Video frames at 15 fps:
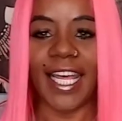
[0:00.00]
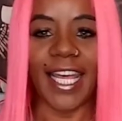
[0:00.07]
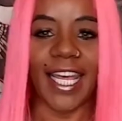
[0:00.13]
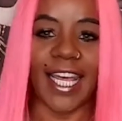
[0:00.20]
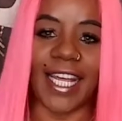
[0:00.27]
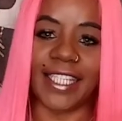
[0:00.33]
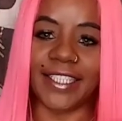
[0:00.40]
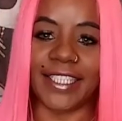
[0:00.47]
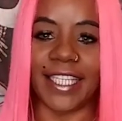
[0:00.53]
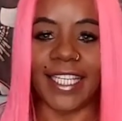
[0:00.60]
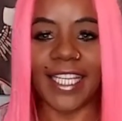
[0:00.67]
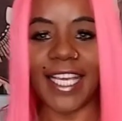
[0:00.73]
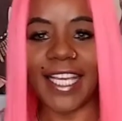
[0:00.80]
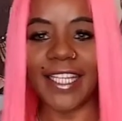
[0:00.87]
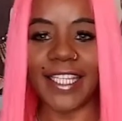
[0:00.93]
at
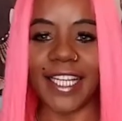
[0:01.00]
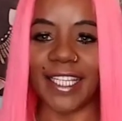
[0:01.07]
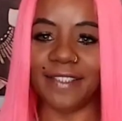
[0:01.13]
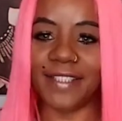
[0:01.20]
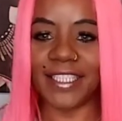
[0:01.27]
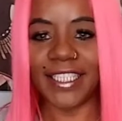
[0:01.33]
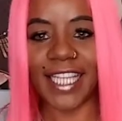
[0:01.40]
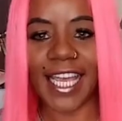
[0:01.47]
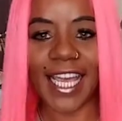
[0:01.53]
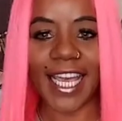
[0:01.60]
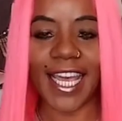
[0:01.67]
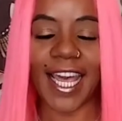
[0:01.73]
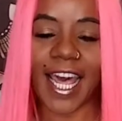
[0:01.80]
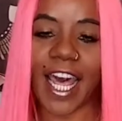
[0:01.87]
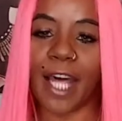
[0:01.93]
the end of the
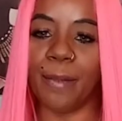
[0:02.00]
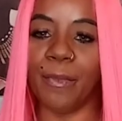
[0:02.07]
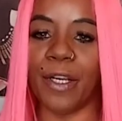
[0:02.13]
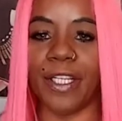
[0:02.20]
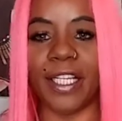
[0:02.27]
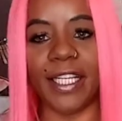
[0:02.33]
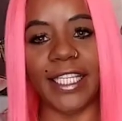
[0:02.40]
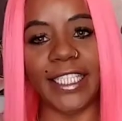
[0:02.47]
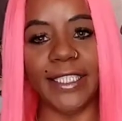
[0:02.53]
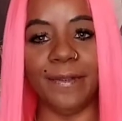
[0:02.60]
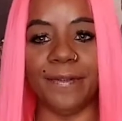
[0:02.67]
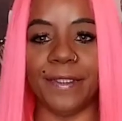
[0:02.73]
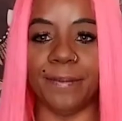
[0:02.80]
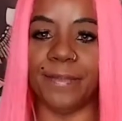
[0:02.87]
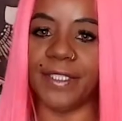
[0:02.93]
day I'm gonna leave
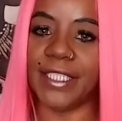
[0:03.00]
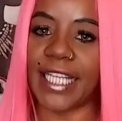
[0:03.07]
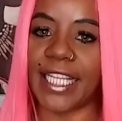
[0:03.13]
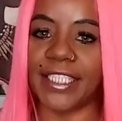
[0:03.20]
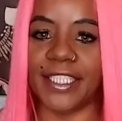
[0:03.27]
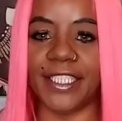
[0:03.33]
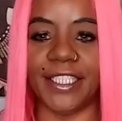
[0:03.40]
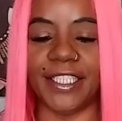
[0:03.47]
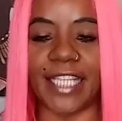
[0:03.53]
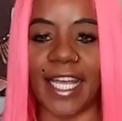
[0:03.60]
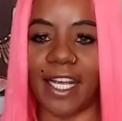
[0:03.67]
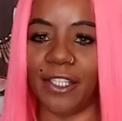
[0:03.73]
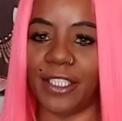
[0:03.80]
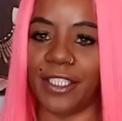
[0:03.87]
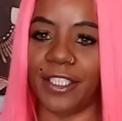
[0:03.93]
some sites
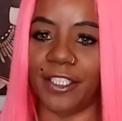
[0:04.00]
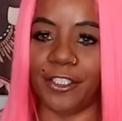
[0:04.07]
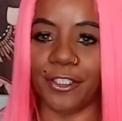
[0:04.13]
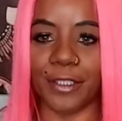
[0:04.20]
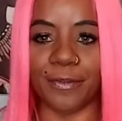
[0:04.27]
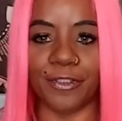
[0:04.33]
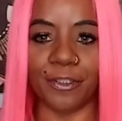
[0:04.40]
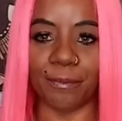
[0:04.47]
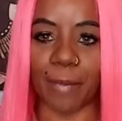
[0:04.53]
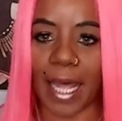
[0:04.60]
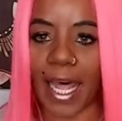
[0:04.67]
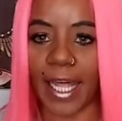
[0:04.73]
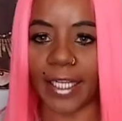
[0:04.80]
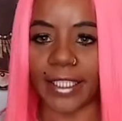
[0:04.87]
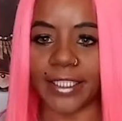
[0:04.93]
down in the description
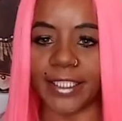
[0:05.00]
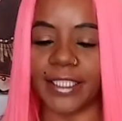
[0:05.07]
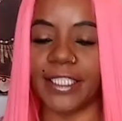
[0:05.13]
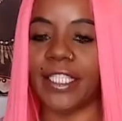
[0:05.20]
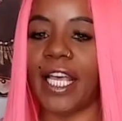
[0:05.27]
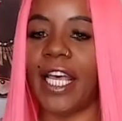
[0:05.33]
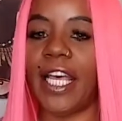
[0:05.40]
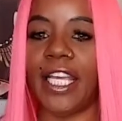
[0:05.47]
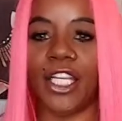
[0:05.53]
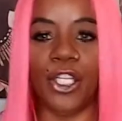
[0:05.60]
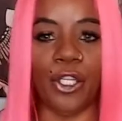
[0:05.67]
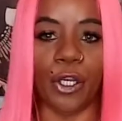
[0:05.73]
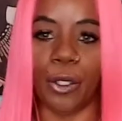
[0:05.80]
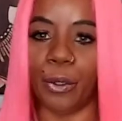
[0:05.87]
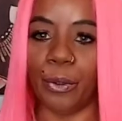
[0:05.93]
box
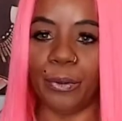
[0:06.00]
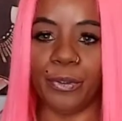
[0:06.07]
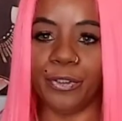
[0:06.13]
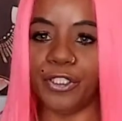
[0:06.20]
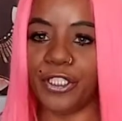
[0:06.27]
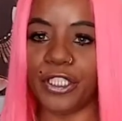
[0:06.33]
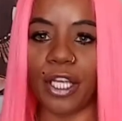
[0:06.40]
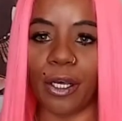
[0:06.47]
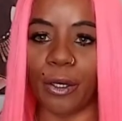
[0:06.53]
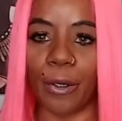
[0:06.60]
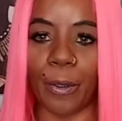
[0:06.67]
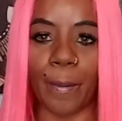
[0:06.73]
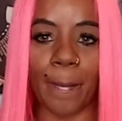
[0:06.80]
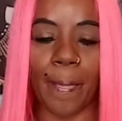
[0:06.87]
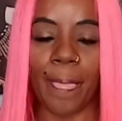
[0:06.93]
you know
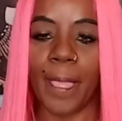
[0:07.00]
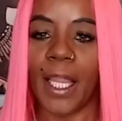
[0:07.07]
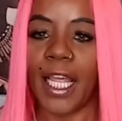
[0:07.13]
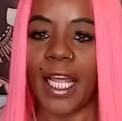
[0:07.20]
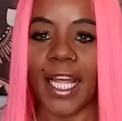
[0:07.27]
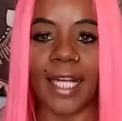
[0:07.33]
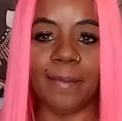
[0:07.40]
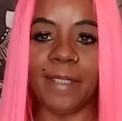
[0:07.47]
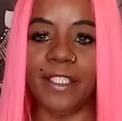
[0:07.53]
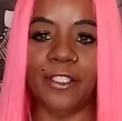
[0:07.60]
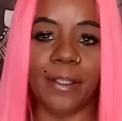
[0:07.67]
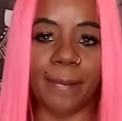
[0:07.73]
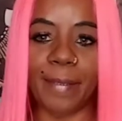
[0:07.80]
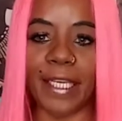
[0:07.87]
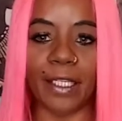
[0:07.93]
so I mean you
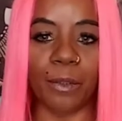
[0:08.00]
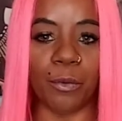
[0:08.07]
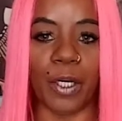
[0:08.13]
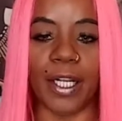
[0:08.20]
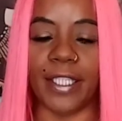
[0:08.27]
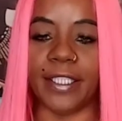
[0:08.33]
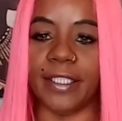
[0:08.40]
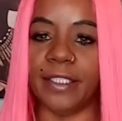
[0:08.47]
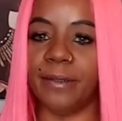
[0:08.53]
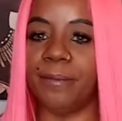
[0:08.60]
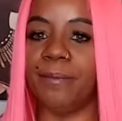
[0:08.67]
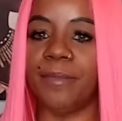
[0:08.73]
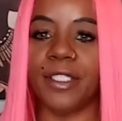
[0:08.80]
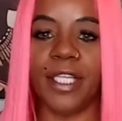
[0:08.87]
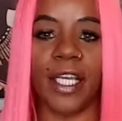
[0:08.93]
can pick one
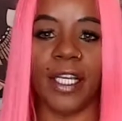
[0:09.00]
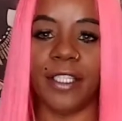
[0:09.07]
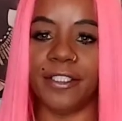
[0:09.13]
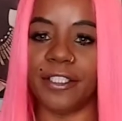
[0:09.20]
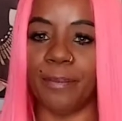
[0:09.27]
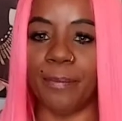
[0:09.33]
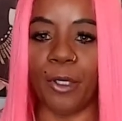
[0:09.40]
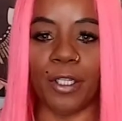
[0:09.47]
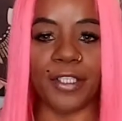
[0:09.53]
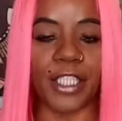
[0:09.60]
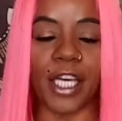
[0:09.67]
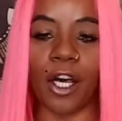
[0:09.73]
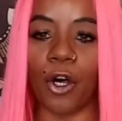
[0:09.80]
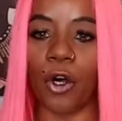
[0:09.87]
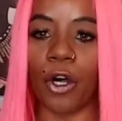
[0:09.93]
support the
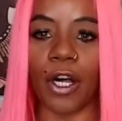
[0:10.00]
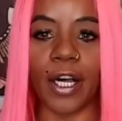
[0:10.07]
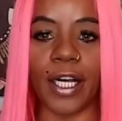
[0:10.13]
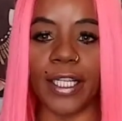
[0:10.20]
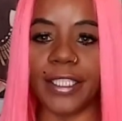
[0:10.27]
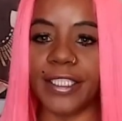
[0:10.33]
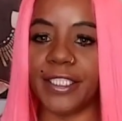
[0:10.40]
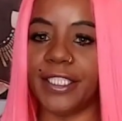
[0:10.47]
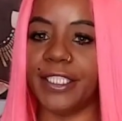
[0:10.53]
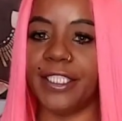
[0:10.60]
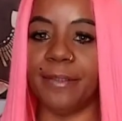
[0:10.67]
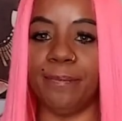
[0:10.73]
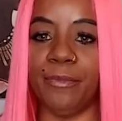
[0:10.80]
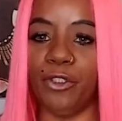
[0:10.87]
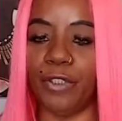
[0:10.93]

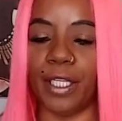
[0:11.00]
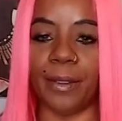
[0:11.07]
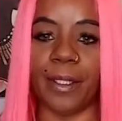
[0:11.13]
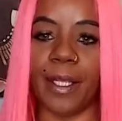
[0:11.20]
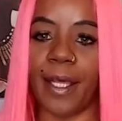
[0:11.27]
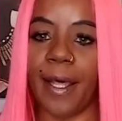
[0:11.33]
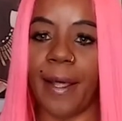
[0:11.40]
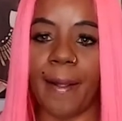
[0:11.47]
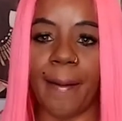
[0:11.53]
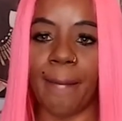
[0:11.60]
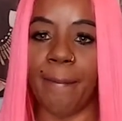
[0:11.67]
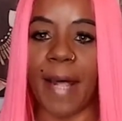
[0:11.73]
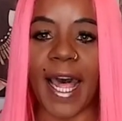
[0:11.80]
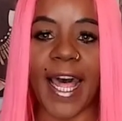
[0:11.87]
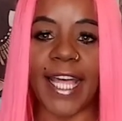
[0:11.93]
cause you can
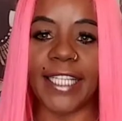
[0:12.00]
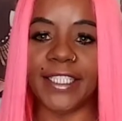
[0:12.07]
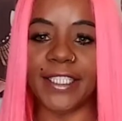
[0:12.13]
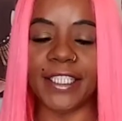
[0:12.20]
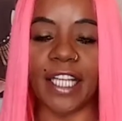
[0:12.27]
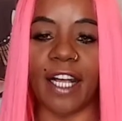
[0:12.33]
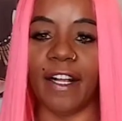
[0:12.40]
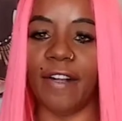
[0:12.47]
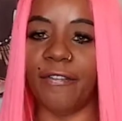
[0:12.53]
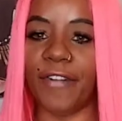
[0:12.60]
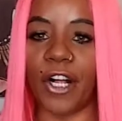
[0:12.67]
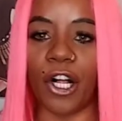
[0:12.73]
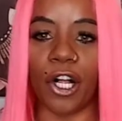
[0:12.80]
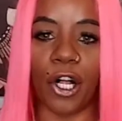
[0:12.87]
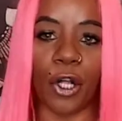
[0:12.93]
buy stuff
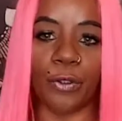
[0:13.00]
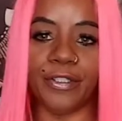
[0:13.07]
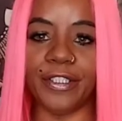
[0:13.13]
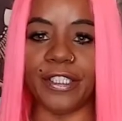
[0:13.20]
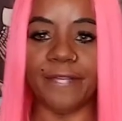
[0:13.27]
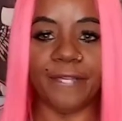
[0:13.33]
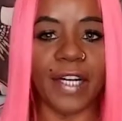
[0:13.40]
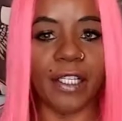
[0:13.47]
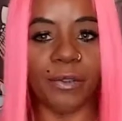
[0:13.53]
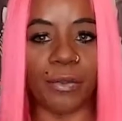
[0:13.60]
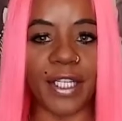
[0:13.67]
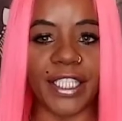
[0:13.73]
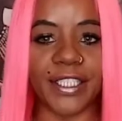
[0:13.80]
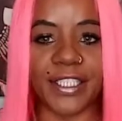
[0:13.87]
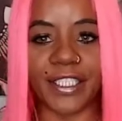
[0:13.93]
uh, host a
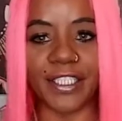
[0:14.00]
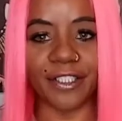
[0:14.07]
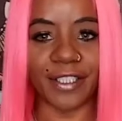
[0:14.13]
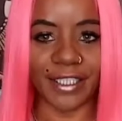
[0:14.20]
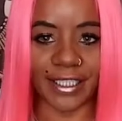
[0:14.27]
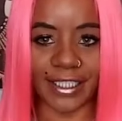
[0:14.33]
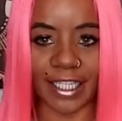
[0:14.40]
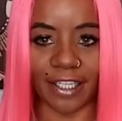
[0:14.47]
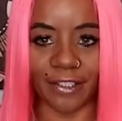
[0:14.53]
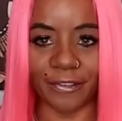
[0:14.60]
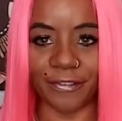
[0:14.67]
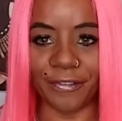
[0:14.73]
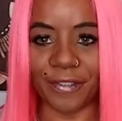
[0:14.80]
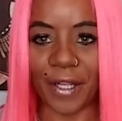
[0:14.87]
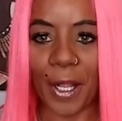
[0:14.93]
fundraiser
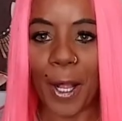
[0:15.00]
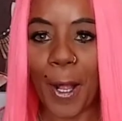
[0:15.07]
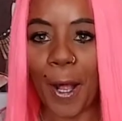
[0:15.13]
yourself